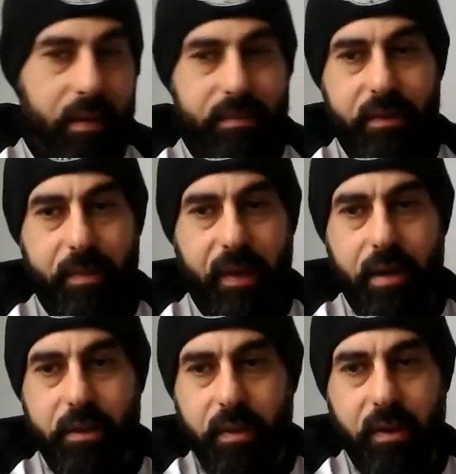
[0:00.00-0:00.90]
to be
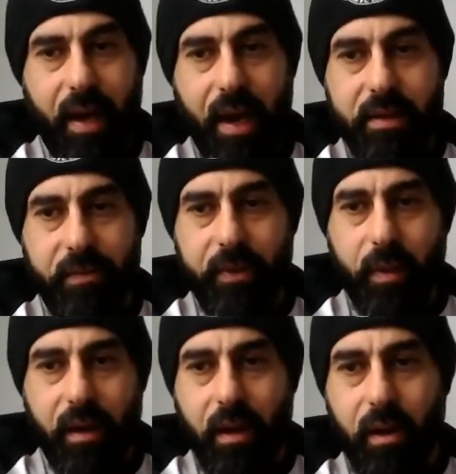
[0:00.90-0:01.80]
honest with you guys, if you
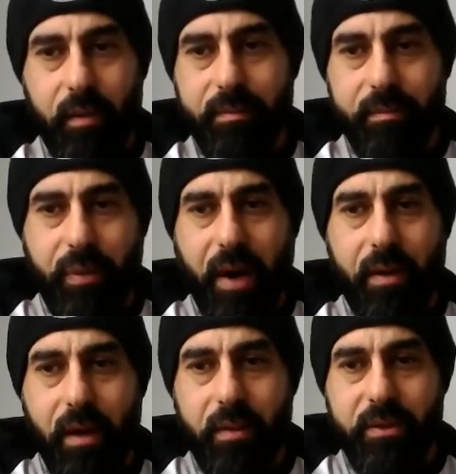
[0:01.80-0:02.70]
want to go
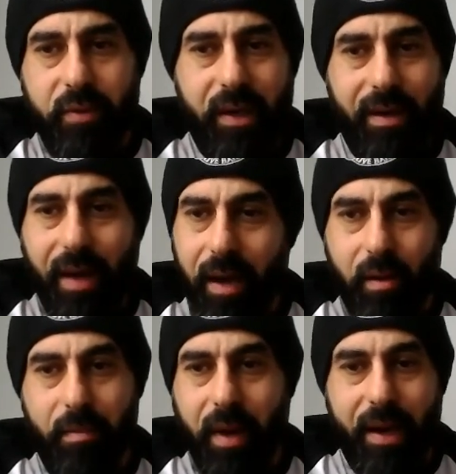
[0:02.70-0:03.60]
brown nose Regan, I
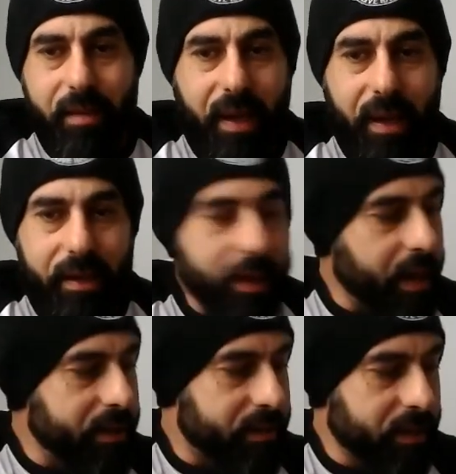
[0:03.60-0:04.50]
don't mind, man,
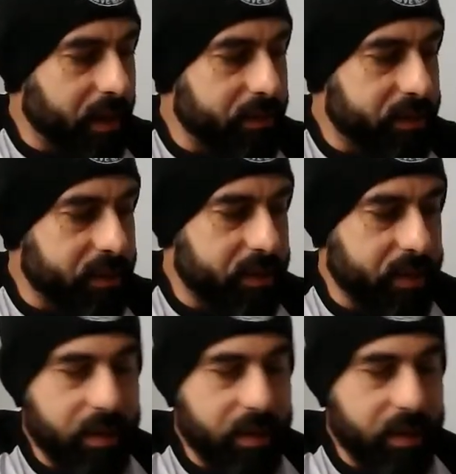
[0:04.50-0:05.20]
guys. You know, it's just.